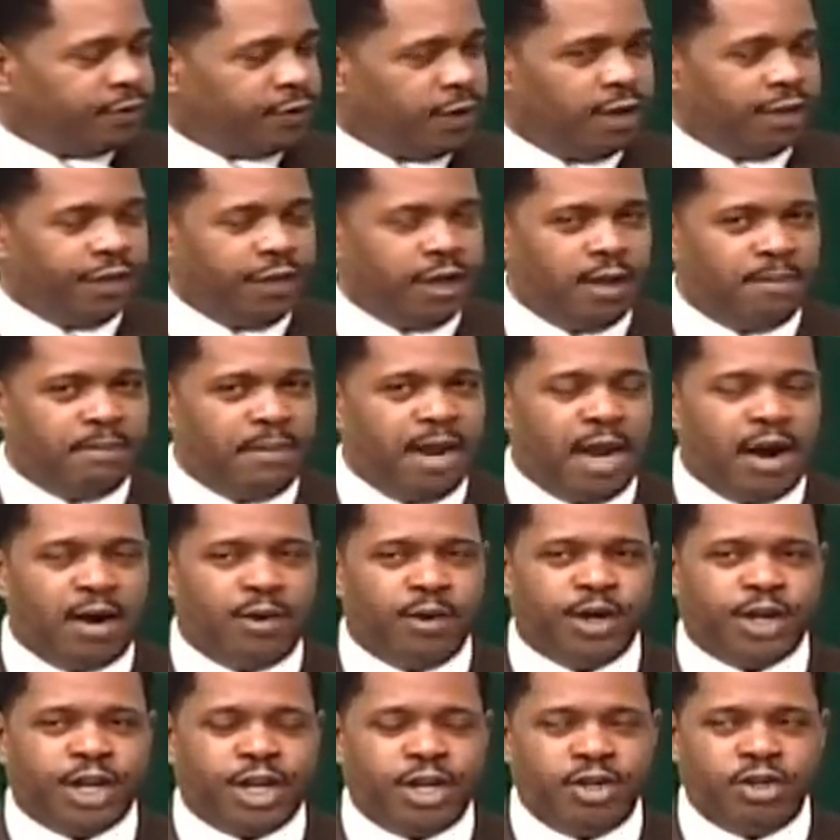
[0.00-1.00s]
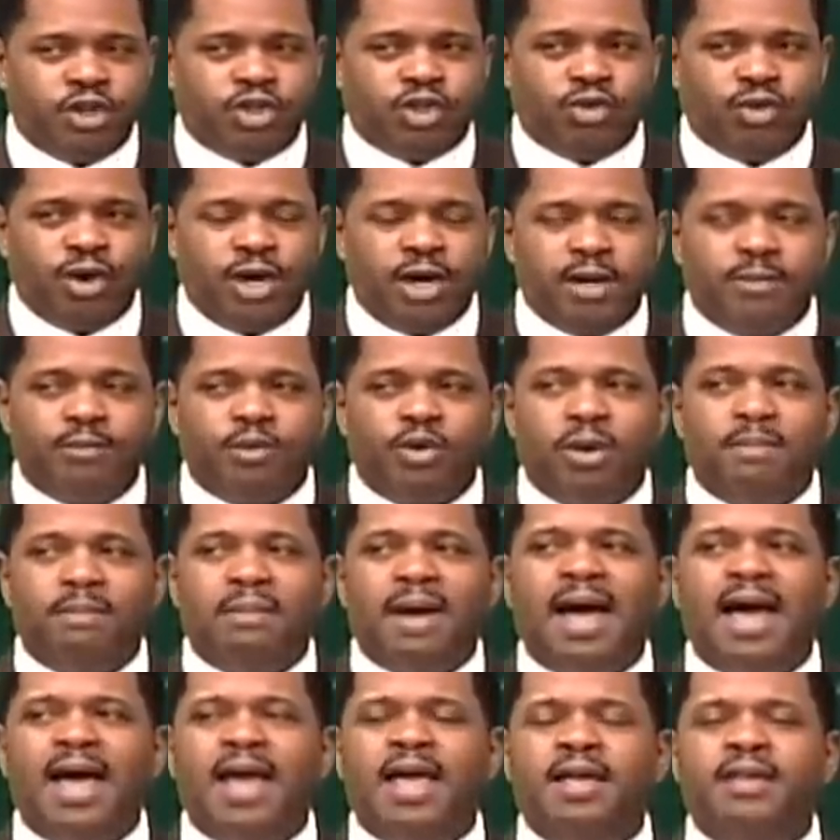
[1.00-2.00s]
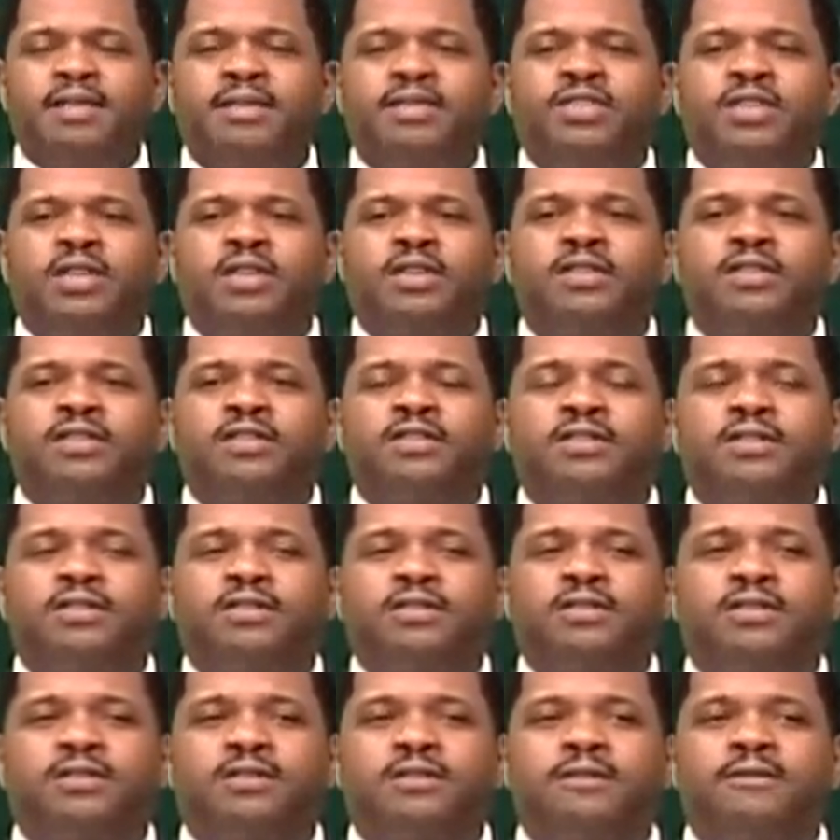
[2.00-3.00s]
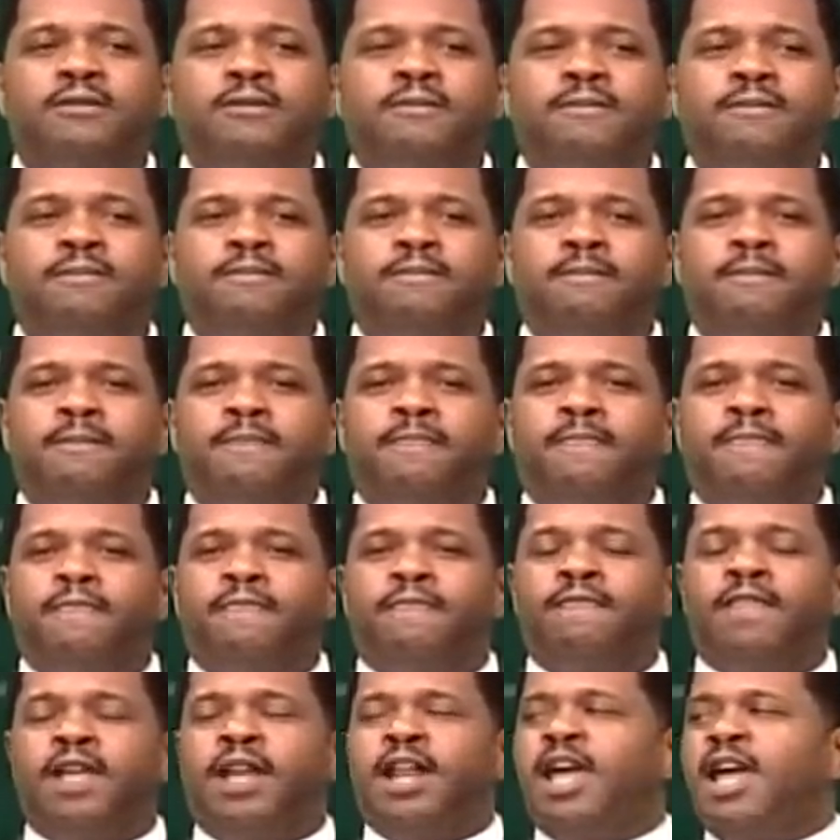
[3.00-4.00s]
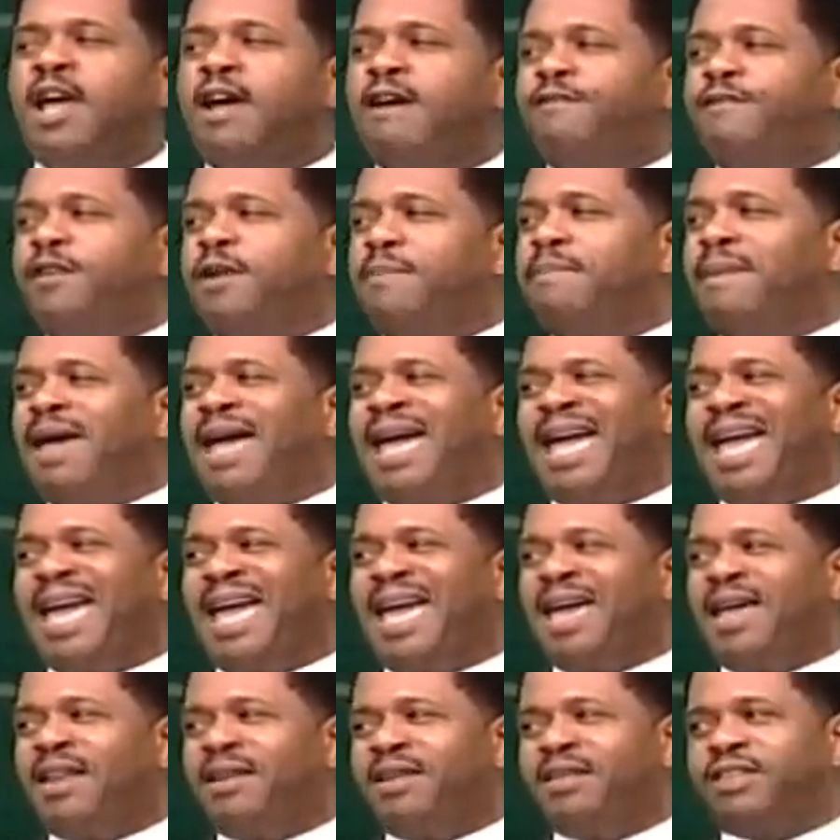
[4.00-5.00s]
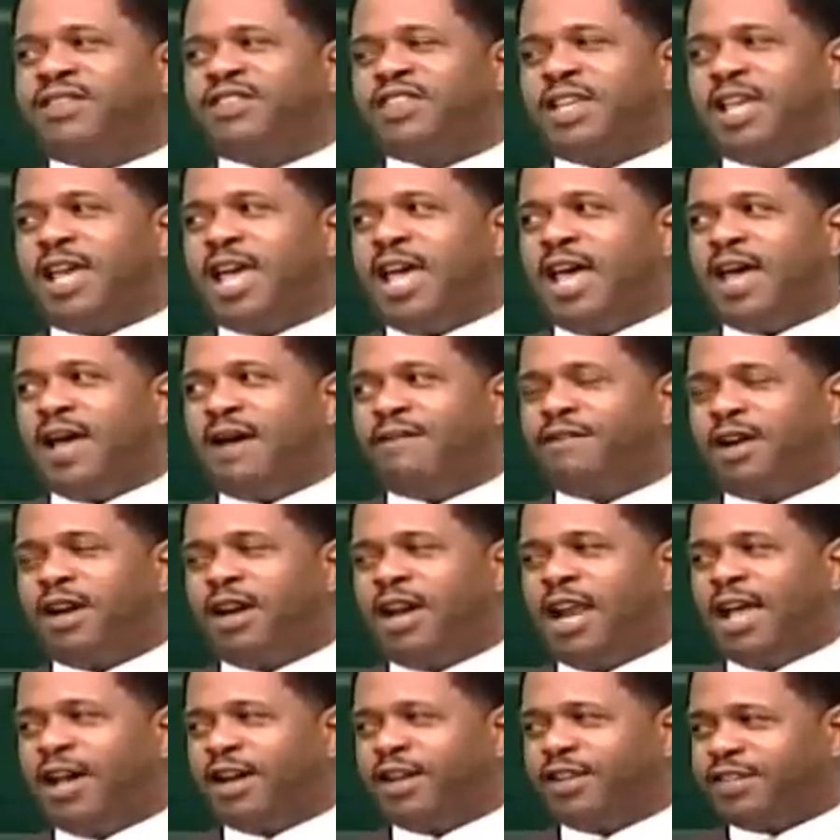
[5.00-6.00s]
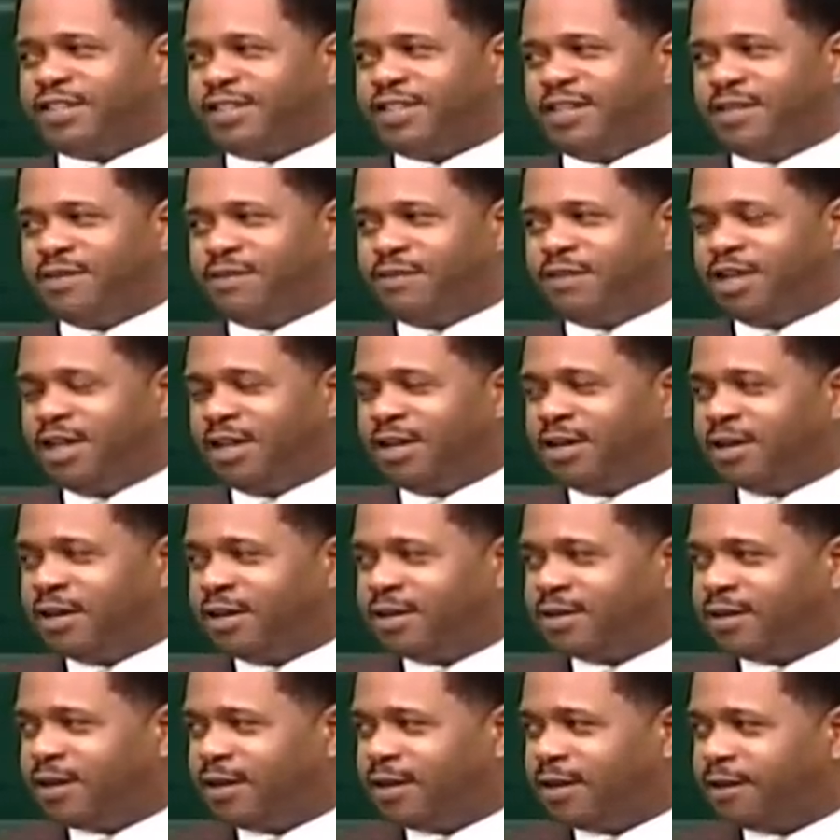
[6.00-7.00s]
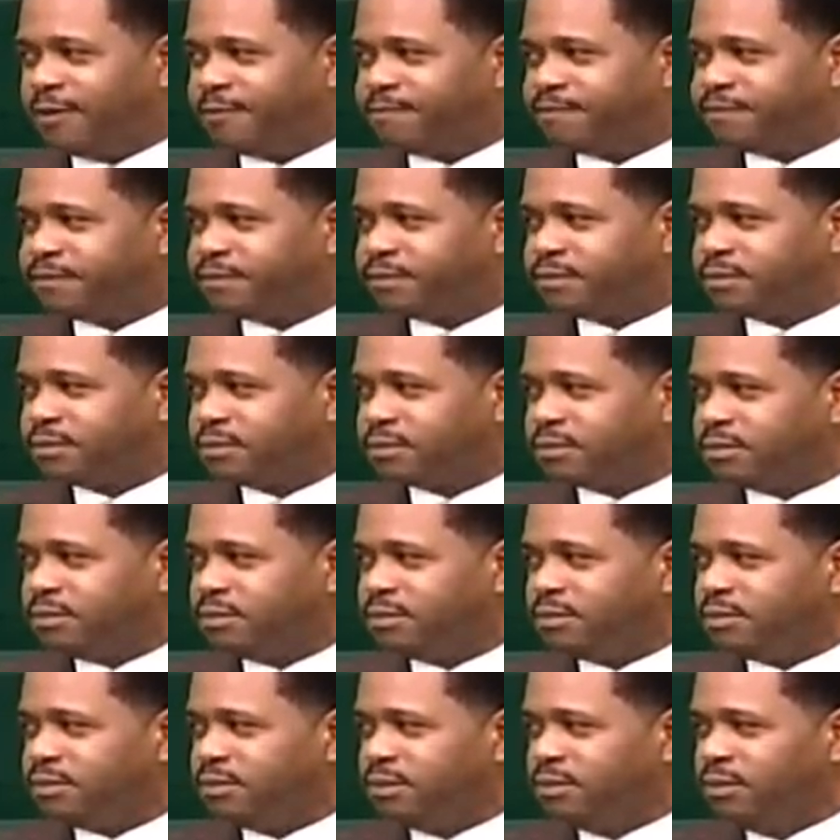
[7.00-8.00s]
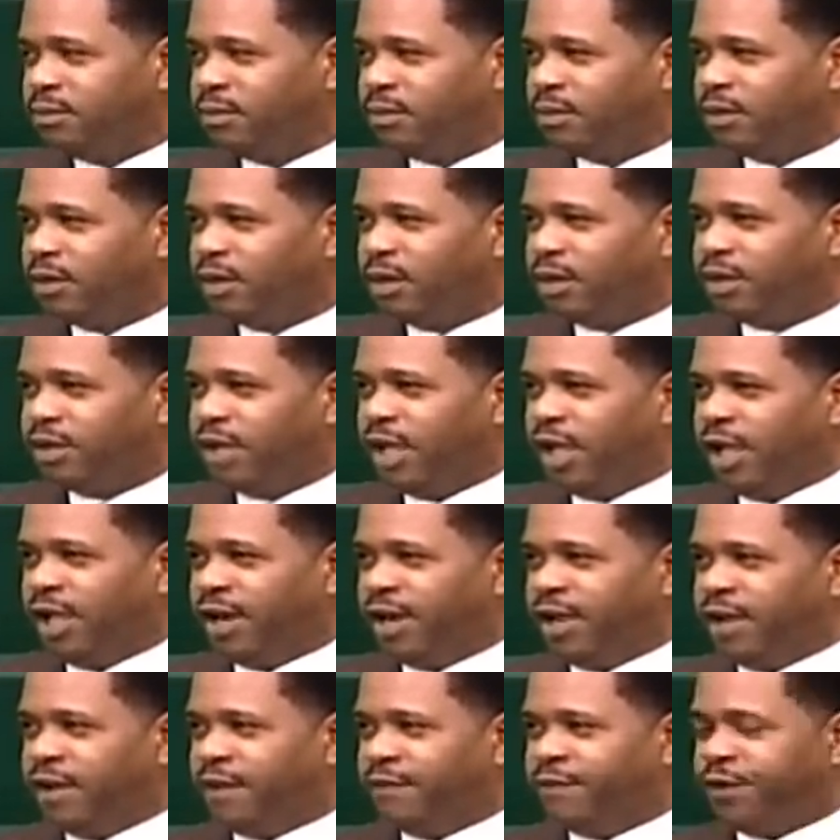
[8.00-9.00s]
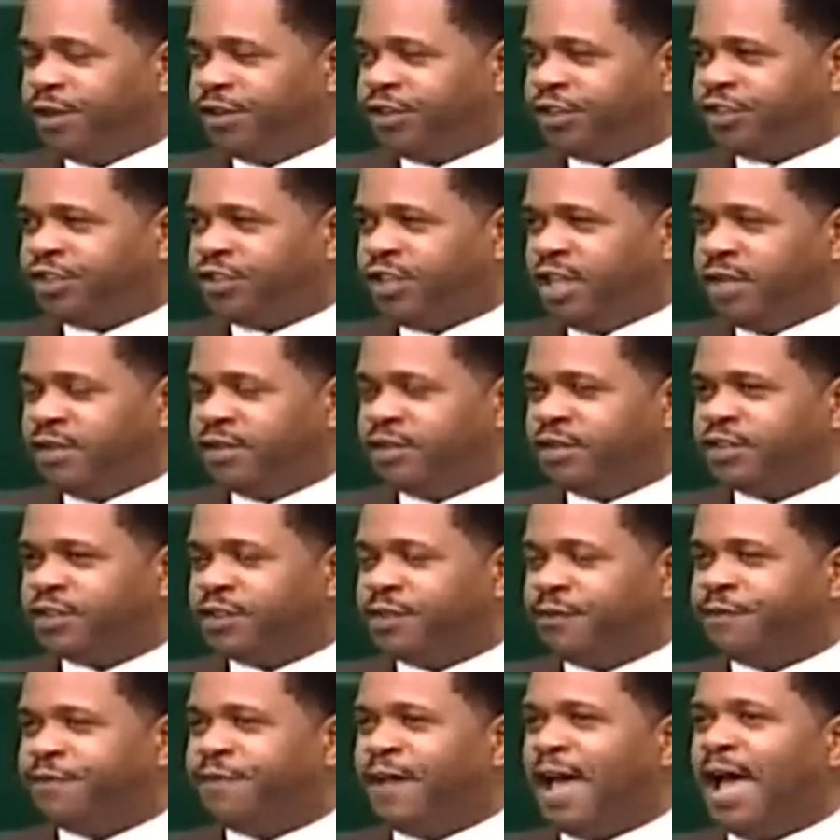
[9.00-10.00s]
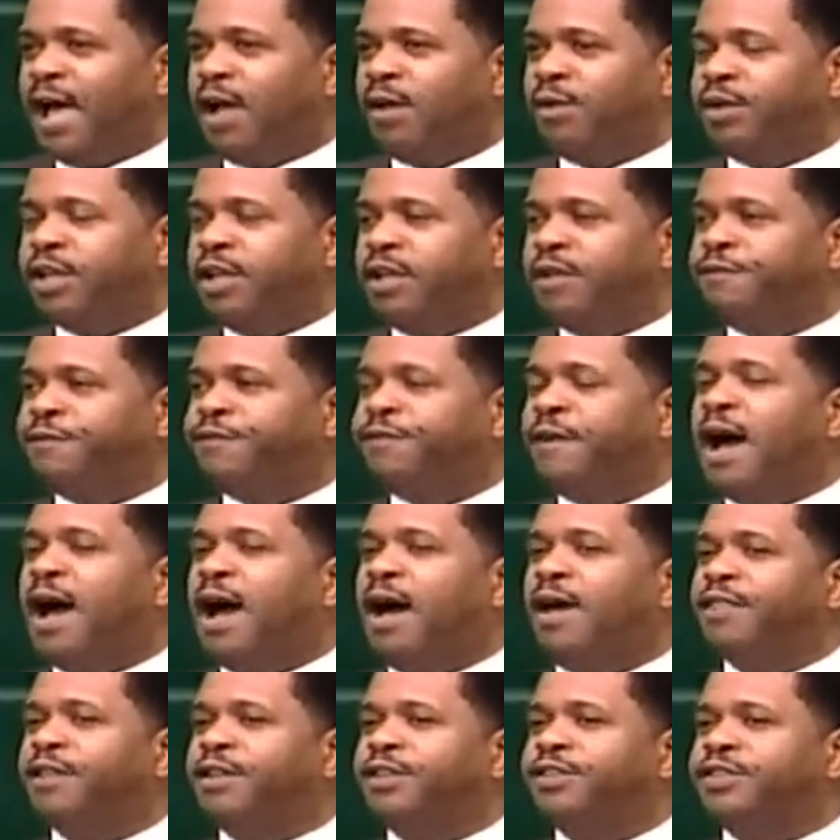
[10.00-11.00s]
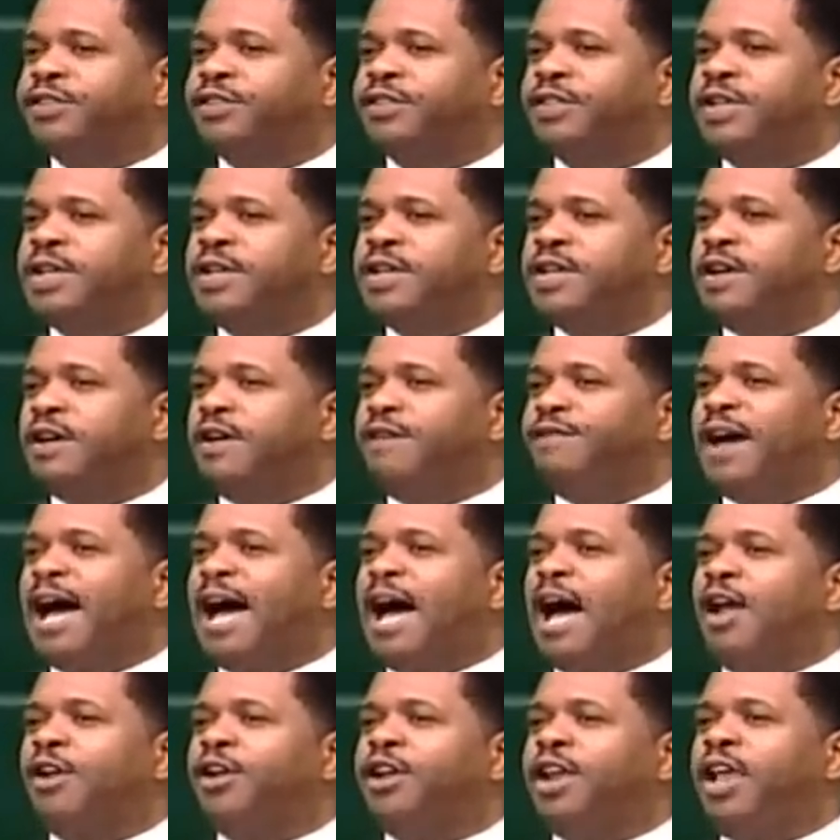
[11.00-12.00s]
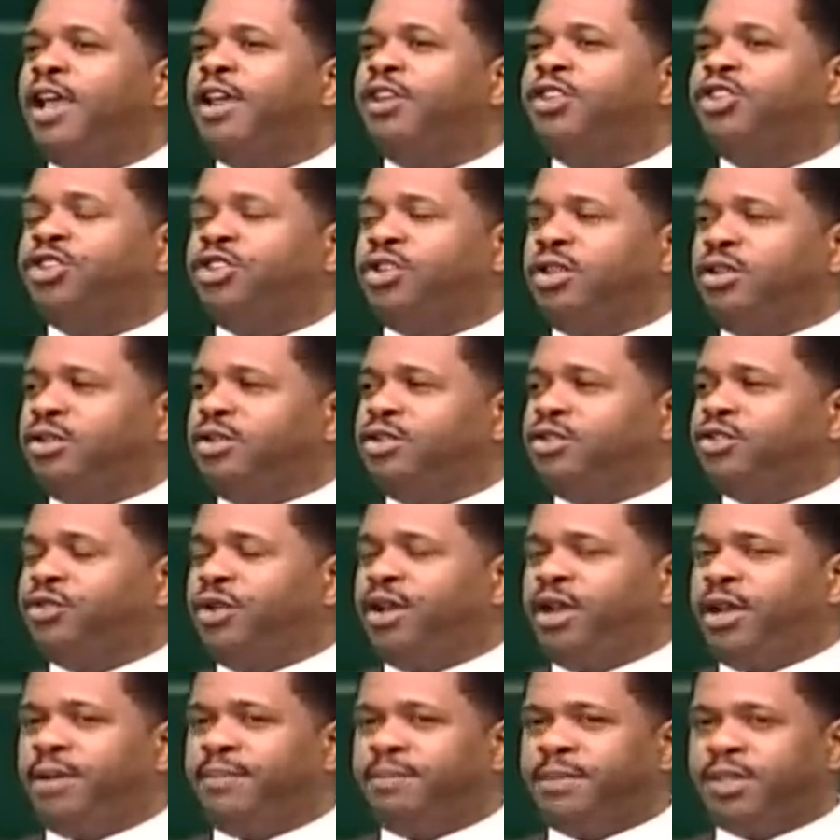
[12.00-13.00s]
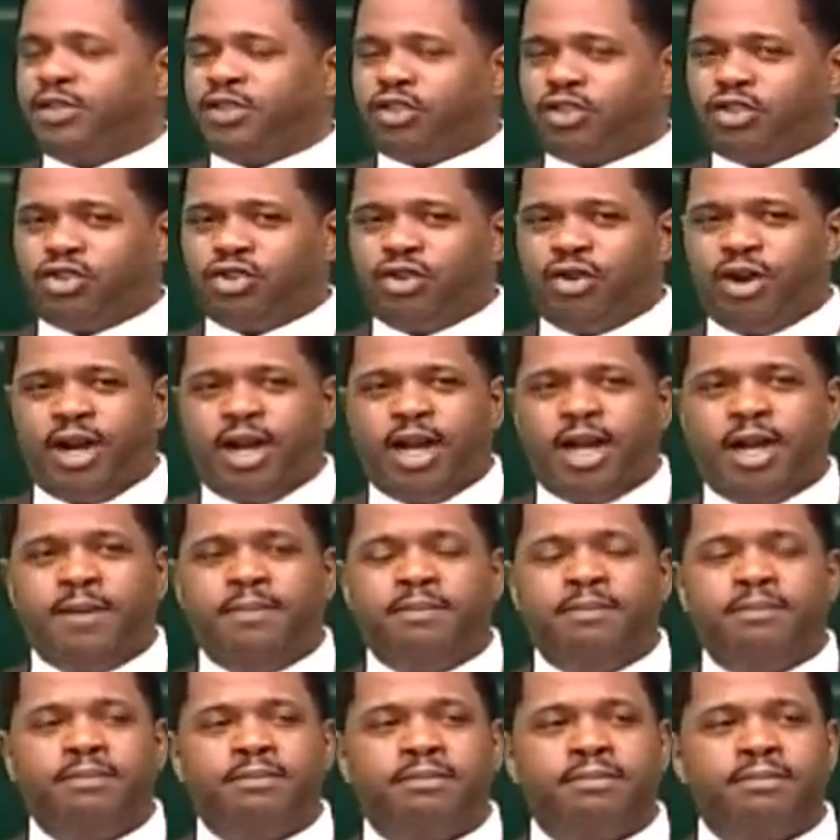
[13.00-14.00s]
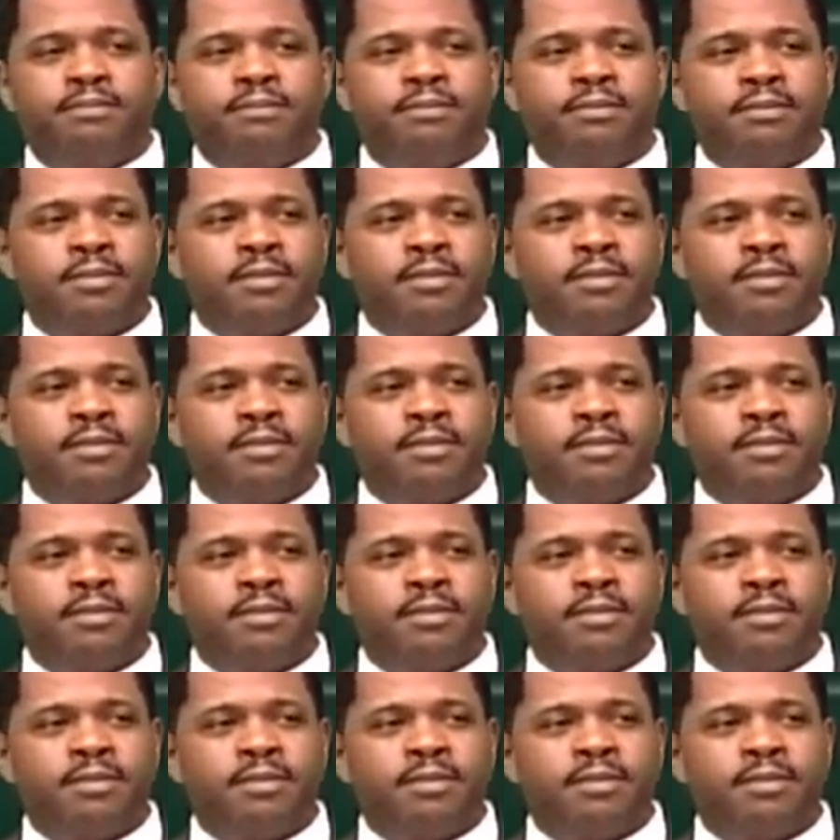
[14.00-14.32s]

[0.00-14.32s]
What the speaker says: For the American dream reminds us that every man is the heir of a legacy of dignity. Yet ever since the founding fathers of our nation dreamed this dream,